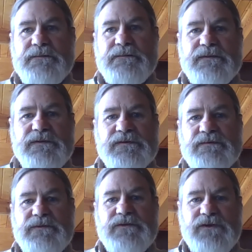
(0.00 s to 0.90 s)
it's
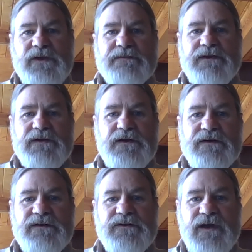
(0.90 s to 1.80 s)
just left there
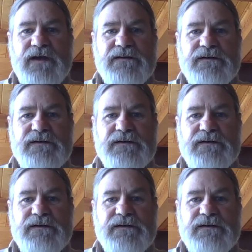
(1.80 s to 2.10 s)
on the site.